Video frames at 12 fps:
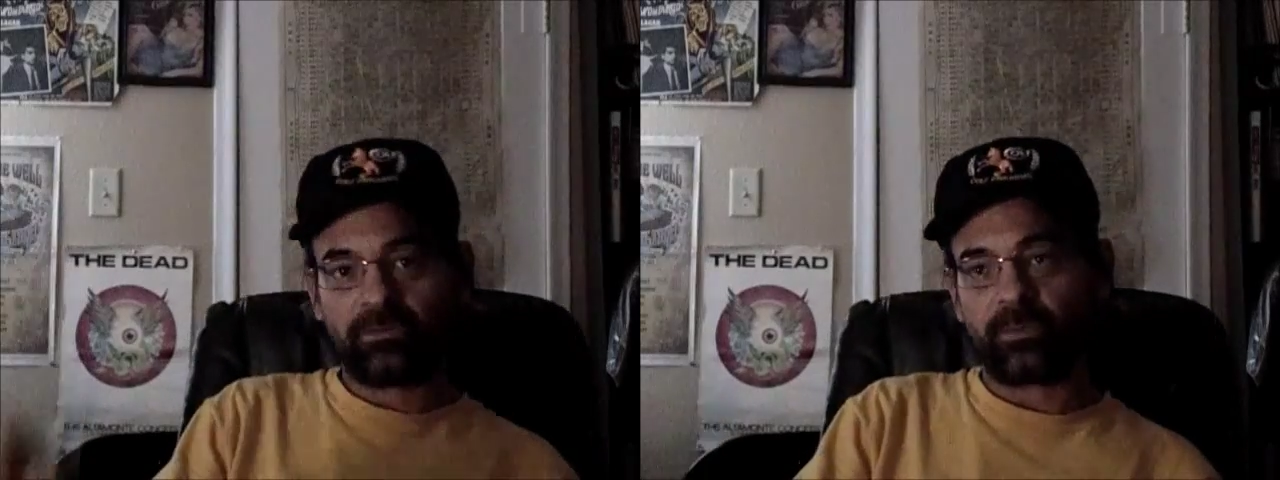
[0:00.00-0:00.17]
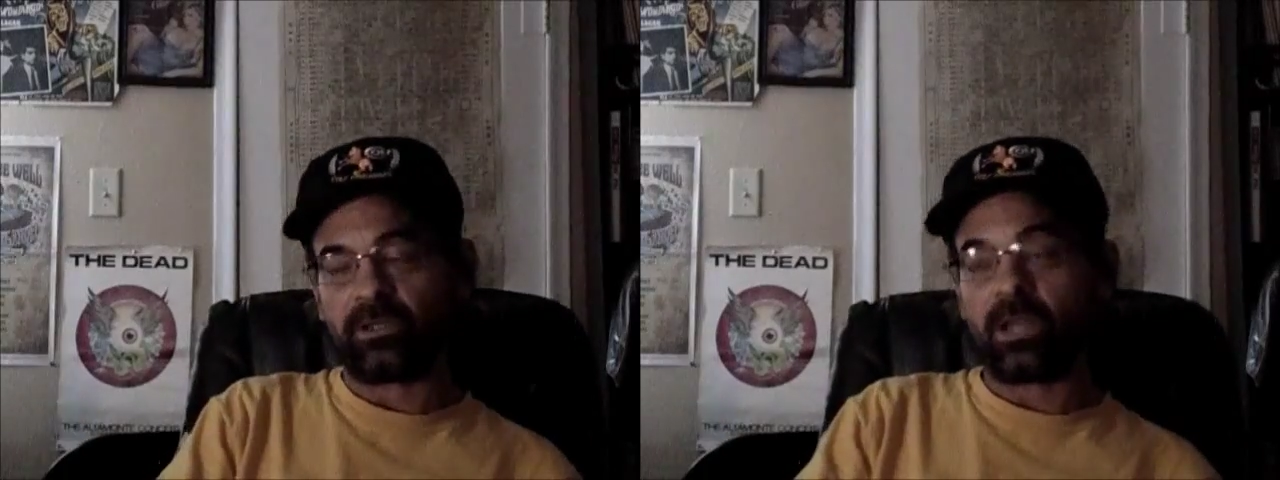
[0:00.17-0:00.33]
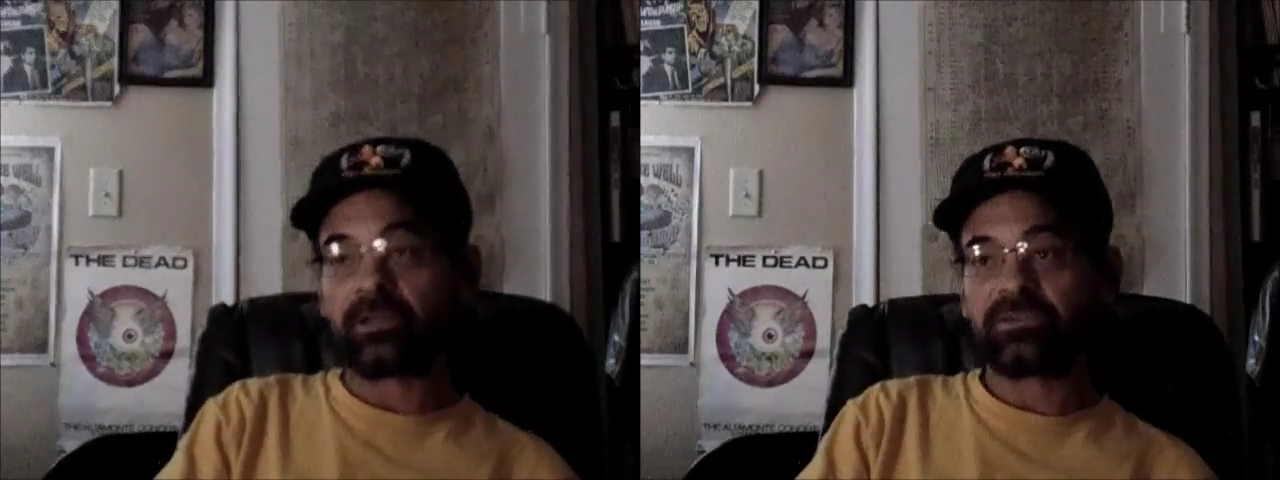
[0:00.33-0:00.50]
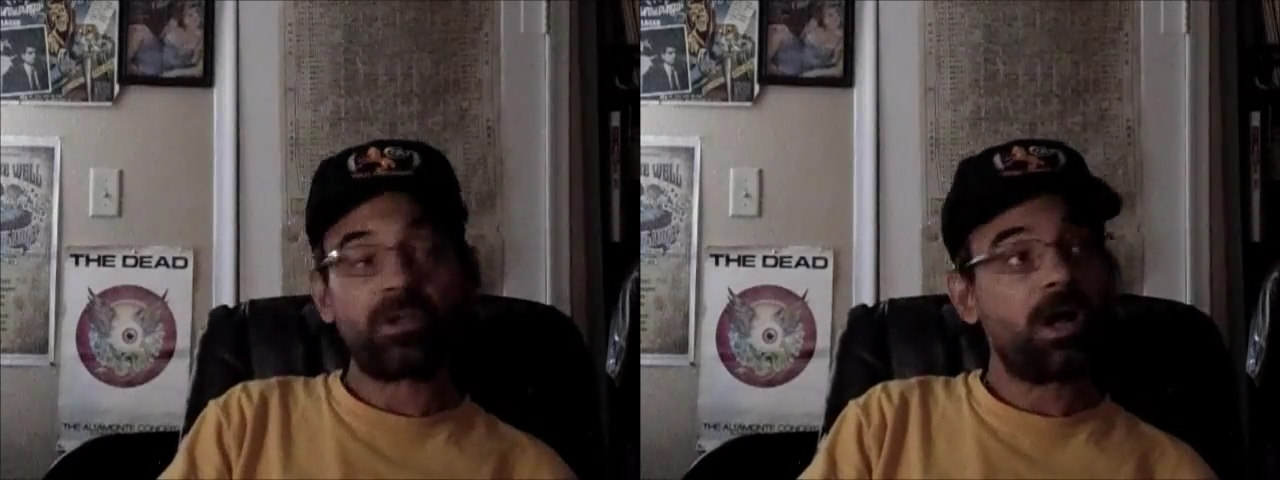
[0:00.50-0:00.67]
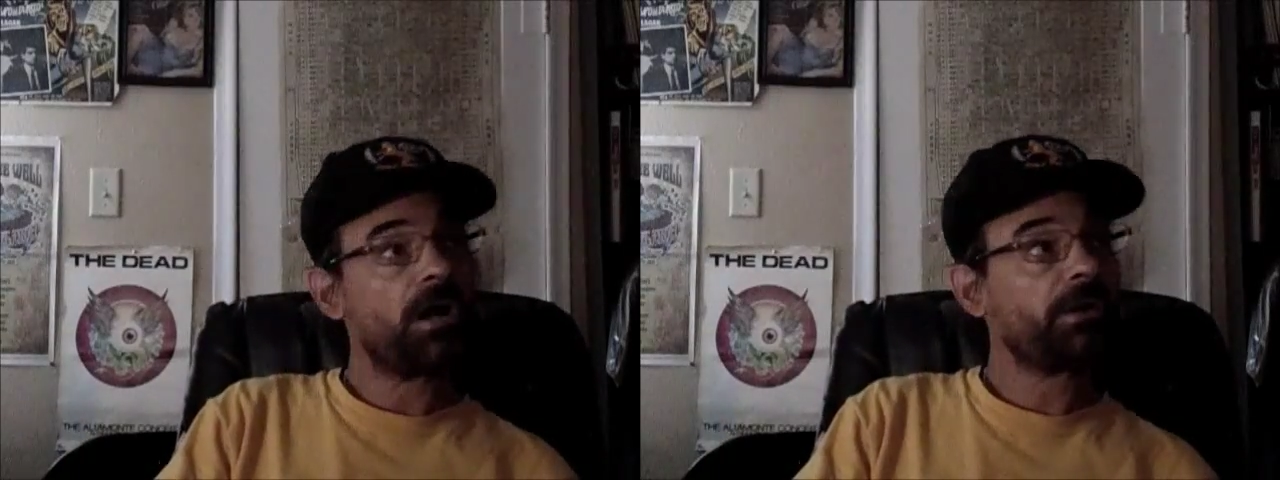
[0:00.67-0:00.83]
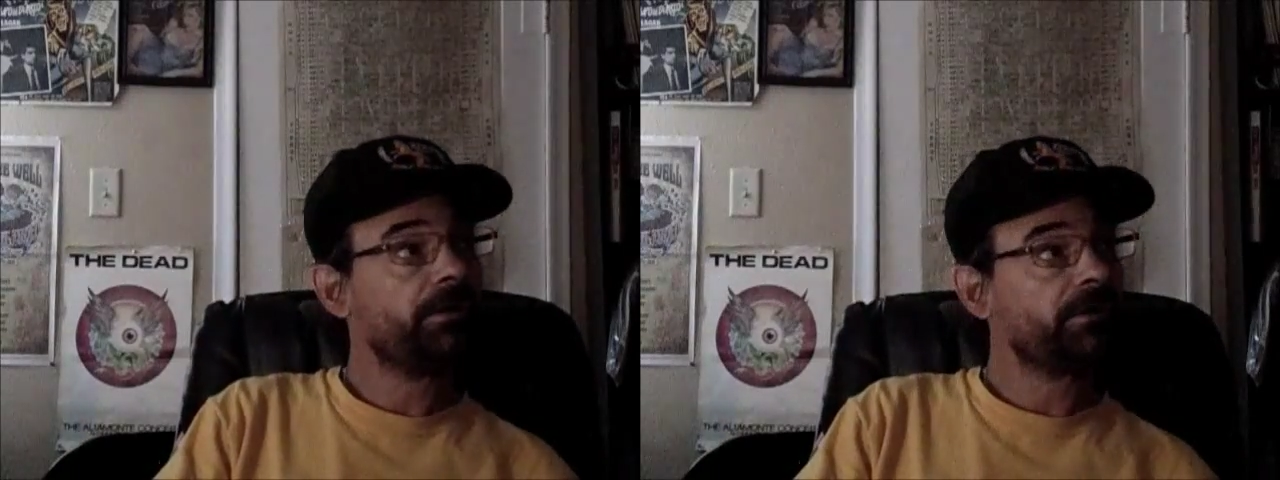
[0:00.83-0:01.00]
There's been a lot of
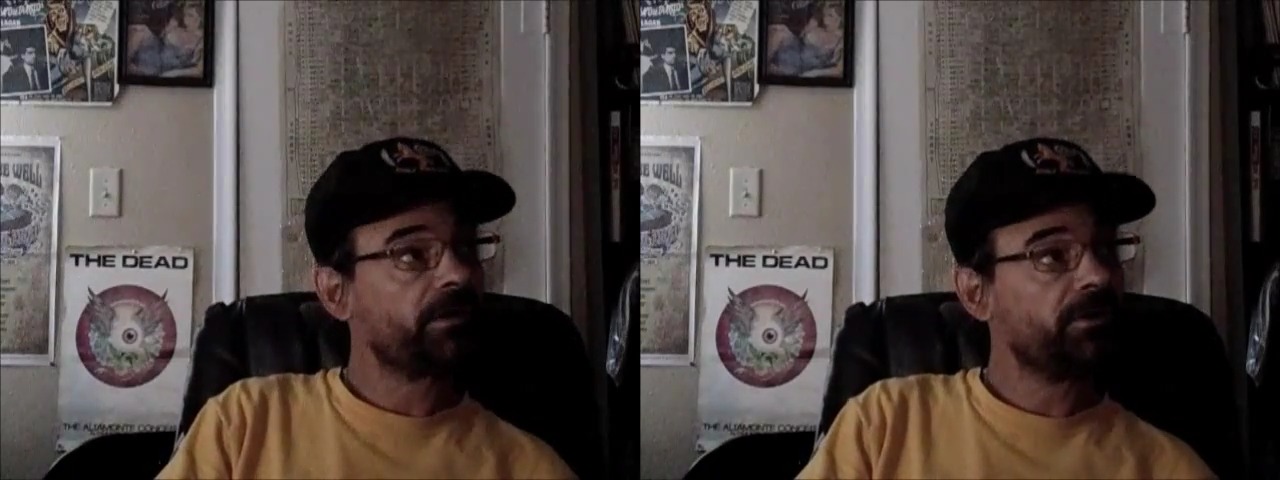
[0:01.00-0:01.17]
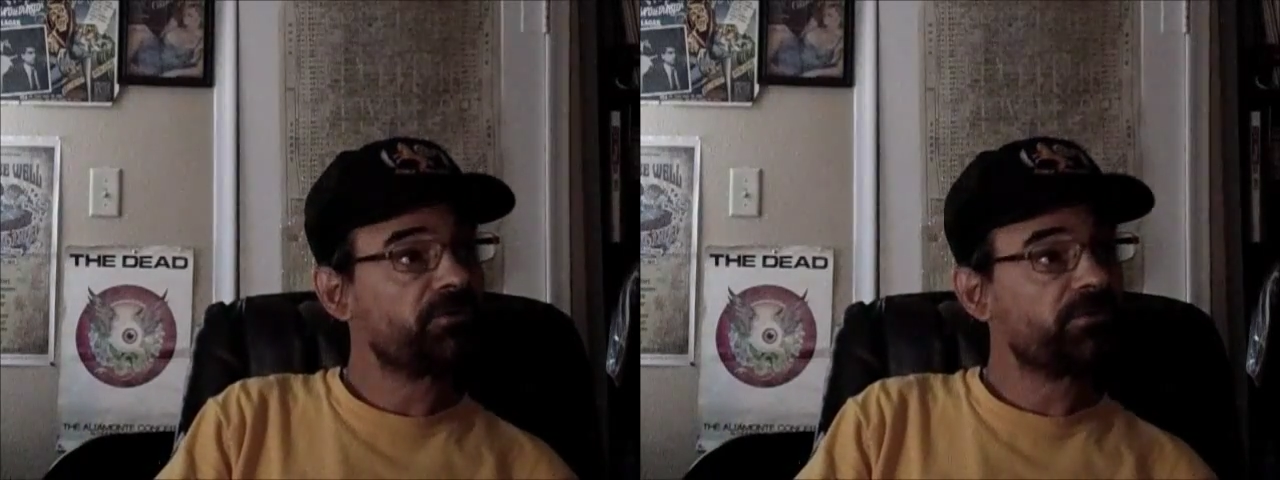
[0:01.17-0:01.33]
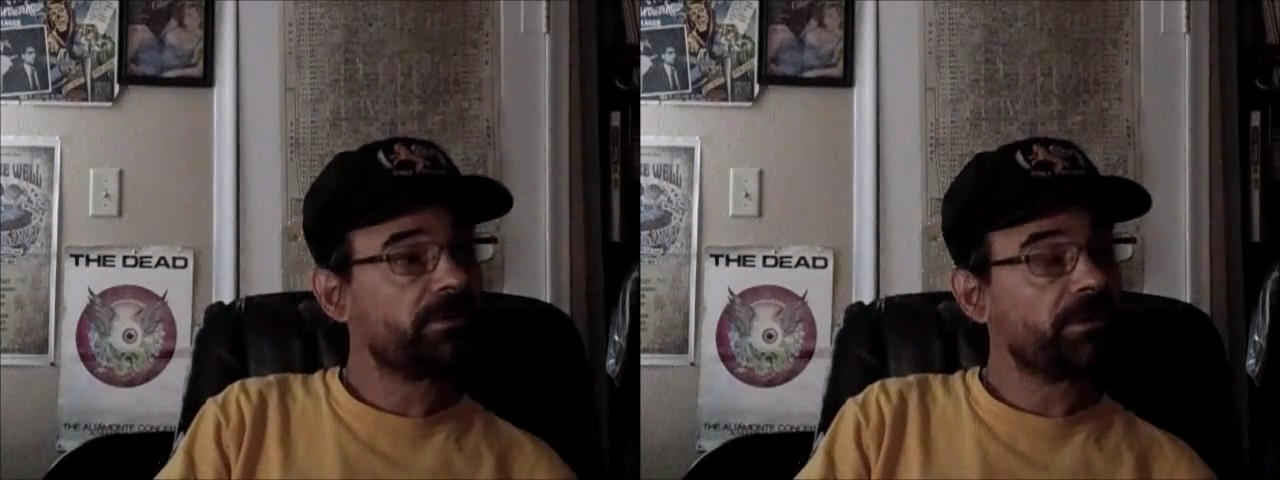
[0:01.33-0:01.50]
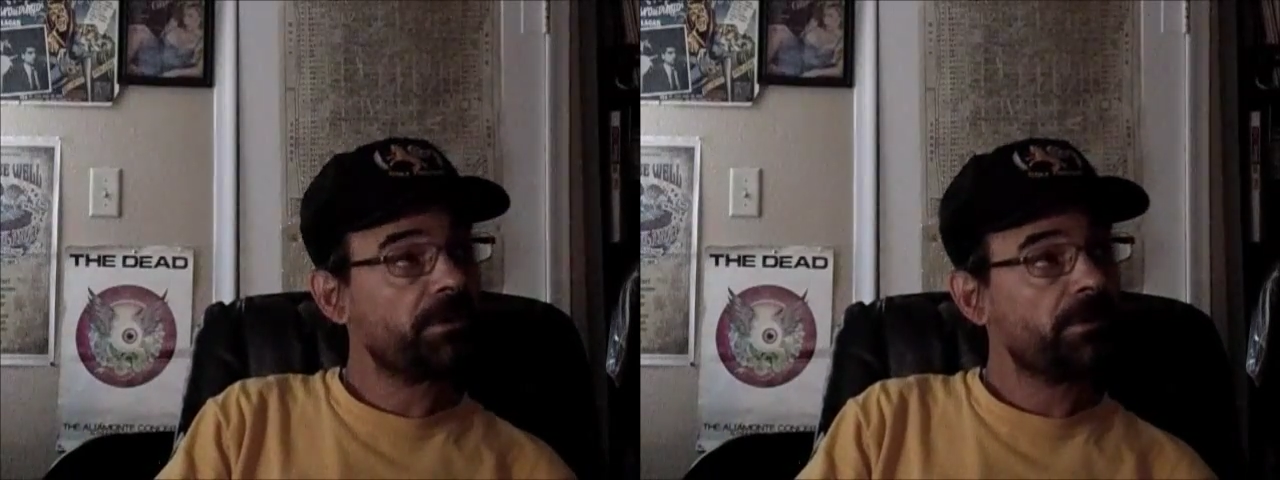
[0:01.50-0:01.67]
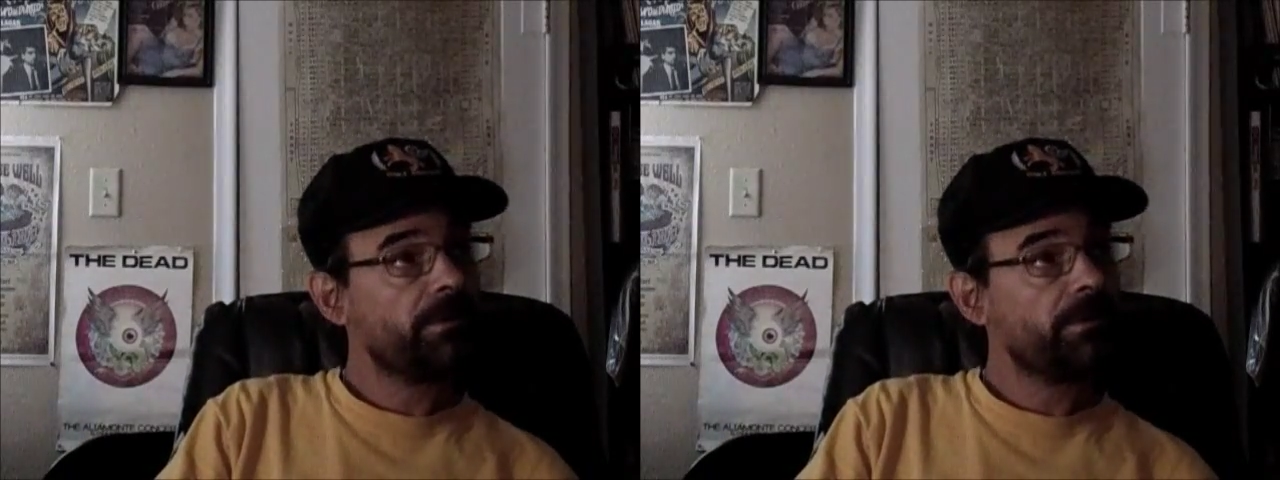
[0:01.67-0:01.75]
talk in the country,